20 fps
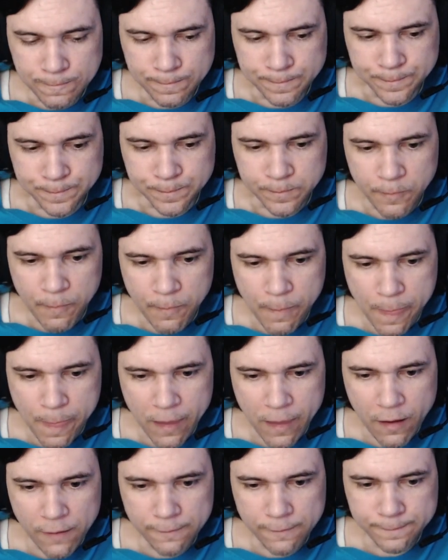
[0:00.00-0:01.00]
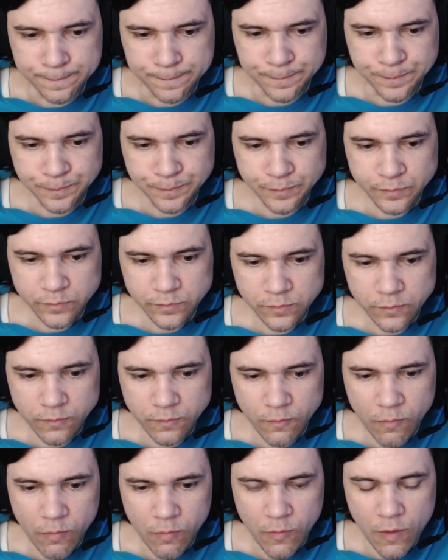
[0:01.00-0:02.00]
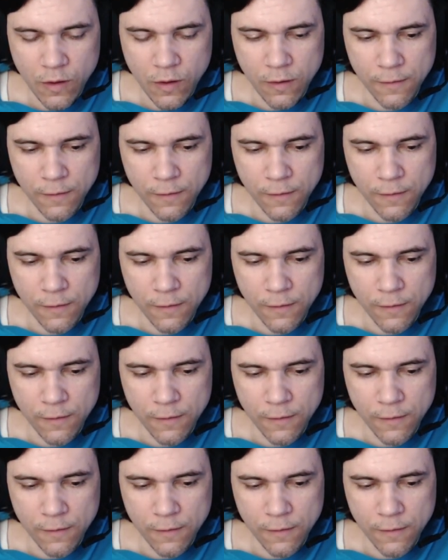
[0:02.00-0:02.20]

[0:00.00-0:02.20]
(no one is talking)